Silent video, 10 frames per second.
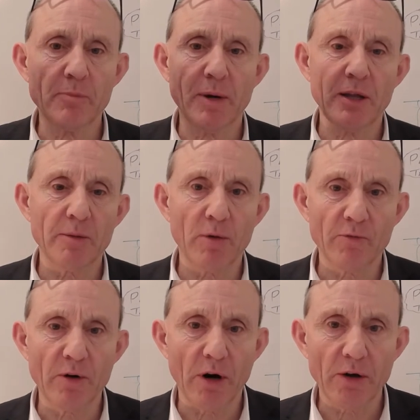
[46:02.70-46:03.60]
the plant above
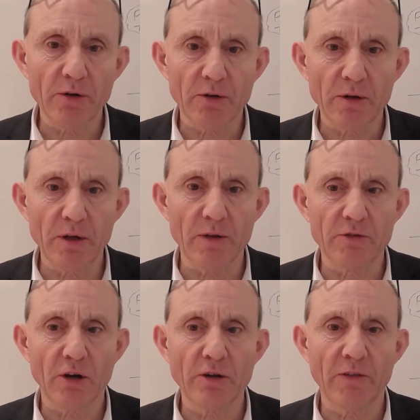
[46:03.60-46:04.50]
ground
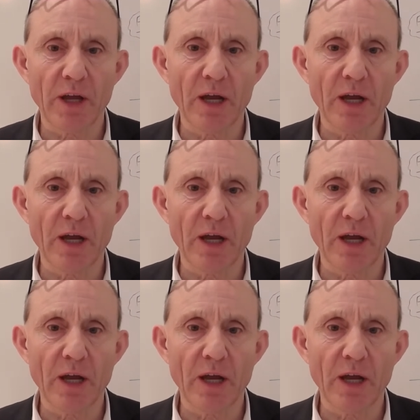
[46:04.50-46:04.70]
that's out in